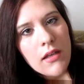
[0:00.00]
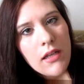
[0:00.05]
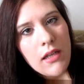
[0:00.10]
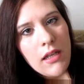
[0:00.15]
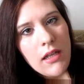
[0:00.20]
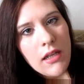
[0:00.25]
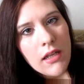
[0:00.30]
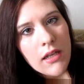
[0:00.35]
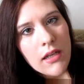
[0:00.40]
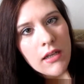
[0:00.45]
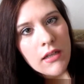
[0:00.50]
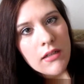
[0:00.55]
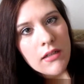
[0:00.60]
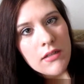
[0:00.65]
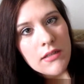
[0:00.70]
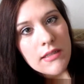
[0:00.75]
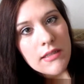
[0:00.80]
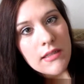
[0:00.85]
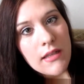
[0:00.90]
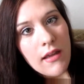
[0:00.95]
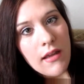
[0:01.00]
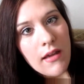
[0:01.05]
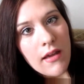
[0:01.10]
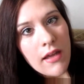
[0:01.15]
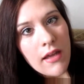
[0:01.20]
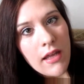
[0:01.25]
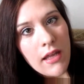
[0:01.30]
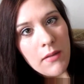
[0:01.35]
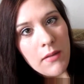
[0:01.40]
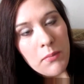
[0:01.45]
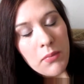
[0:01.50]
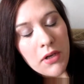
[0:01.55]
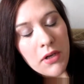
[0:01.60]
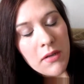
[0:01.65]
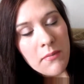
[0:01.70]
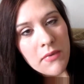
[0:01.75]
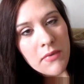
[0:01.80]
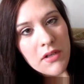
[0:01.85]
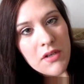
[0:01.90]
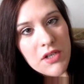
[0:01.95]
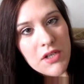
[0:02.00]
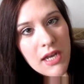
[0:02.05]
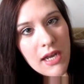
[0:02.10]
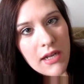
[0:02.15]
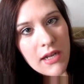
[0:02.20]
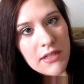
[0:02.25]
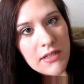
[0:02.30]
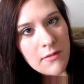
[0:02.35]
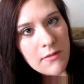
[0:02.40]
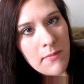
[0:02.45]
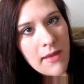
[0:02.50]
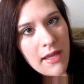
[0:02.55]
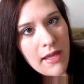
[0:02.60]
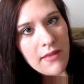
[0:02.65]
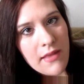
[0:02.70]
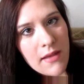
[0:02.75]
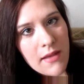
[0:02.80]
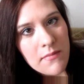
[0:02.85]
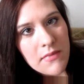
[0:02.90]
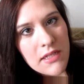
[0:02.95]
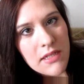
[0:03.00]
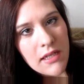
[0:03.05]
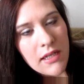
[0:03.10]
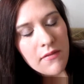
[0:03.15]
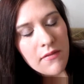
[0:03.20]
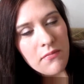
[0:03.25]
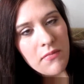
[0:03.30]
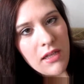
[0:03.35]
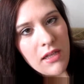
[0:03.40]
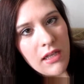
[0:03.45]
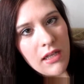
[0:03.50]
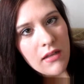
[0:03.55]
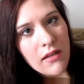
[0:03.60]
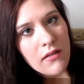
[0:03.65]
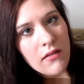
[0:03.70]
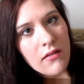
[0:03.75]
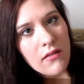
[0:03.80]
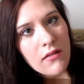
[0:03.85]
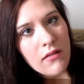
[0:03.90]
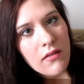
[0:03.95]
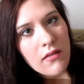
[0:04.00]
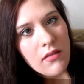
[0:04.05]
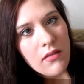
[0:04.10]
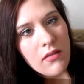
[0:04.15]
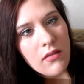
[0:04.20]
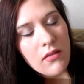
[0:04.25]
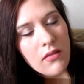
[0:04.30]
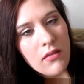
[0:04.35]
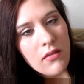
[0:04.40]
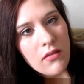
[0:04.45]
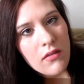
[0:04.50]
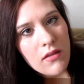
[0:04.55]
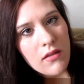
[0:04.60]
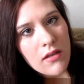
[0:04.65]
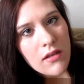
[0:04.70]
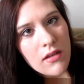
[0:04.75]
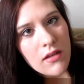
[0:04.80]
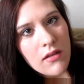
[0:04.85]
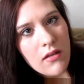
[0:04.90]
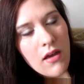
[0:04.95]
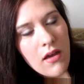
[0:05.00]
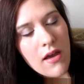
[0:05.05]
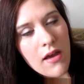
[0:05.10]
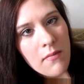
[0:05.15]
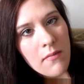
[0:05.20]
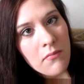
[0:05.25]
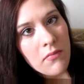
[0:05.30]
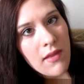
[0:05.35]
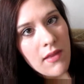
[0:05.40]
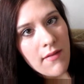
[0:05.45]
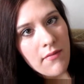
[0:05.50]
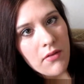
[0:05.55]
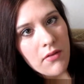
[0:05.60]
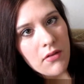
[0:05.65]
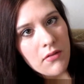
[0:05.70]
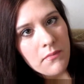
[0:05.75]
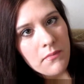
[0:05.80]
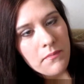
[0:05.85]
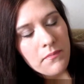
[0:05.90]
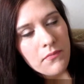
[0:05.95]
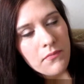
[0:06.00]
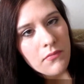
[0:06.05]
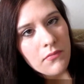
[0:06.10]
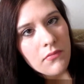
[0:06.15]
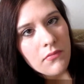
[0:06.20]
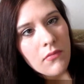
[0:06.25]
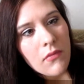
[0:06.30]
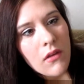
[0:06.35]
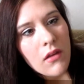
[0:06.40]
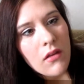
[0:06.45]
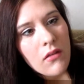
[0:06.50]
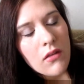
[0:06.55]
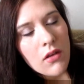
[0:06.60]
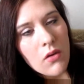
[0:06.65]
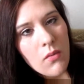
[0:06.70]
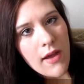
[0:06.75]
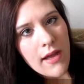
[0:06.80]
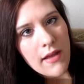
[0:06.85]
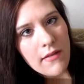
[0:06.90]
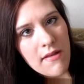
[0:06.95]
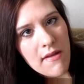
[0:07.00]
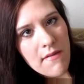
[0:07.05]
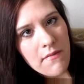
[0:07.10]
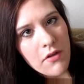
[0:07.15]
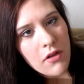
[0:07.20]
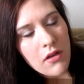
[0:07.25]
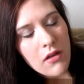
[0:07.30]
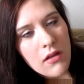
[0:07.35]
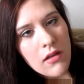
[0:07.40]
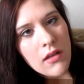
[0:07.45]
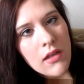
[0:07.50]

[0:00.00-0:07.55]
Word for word: and I pretty much had to beg them to give me the um, level, the quant level.